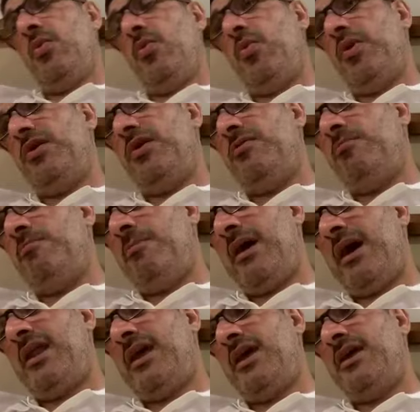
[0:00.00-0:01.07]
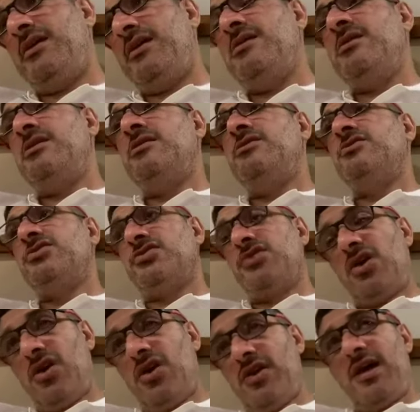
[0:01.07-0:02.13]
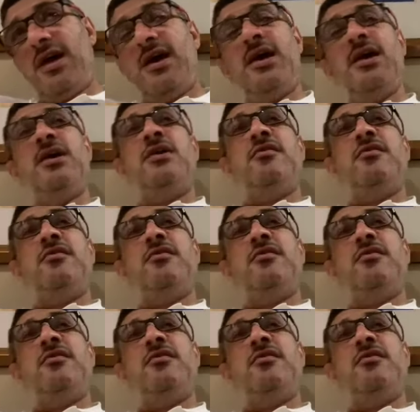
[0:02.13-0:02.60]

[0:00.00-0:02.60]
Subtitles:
with Mane, Salah,